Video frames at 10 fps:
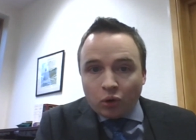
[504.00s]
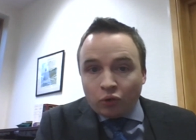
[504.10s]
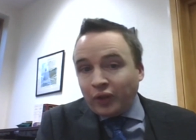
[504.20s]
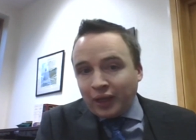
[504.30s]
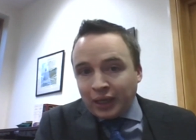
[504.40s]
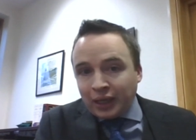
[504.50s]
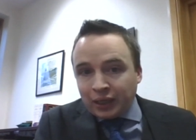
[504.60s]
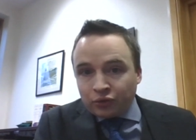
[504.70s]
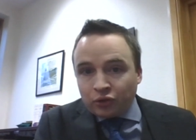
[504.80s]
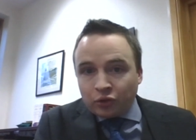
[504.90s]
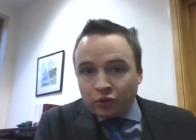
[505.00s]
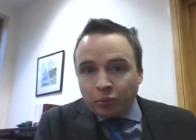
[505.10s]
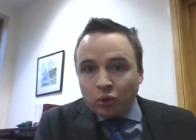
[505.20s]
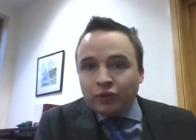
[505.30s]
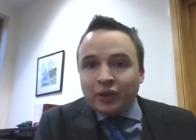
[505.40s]
offer that guidance and
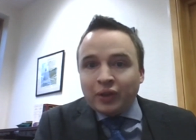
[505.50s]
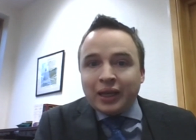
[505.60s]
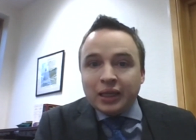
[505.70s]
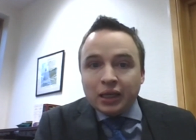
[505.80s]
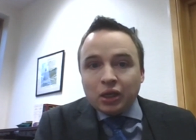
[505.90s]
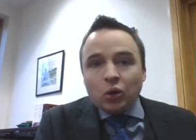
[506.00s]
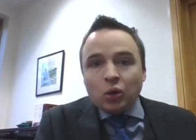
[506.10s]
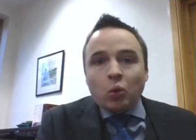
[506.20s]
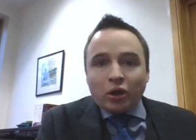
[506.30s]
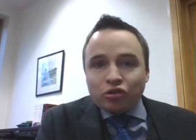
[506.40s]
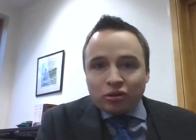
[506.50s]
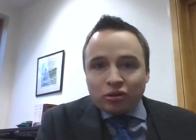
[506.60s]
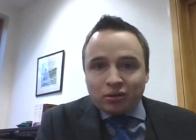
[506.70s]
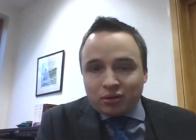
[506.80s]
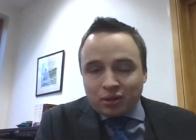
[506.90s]
support if there's any
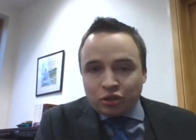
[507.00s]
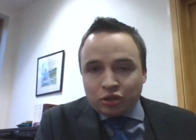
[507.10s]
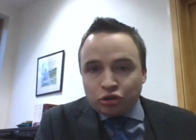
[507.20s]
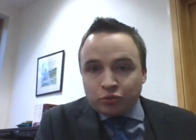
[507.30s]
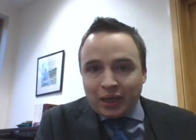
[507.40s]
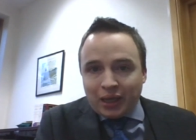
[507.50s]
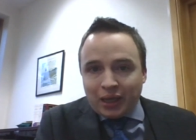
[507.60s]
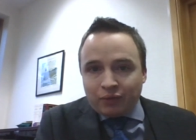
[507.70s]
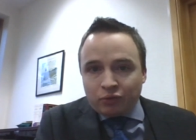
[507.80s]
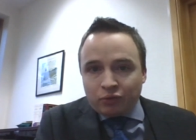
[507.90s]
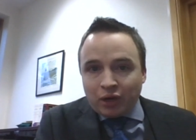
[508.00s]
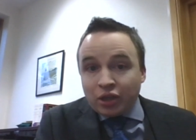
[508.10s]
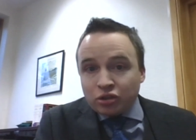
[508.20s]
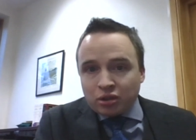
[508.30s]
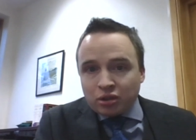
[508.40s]
questions that a judge may have in
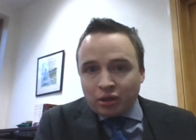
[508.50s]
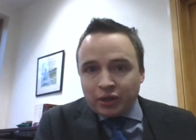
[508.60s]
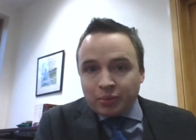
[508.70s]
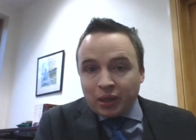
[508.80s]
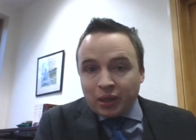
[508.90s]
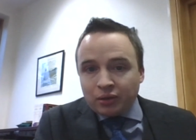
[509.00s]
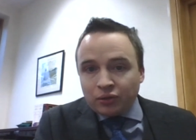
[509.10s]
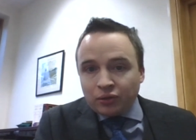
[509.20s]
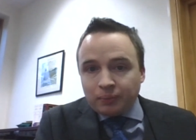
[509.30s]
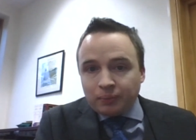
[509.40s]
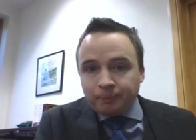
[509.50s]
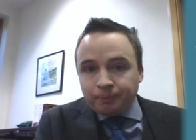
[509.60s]
relation to their independence.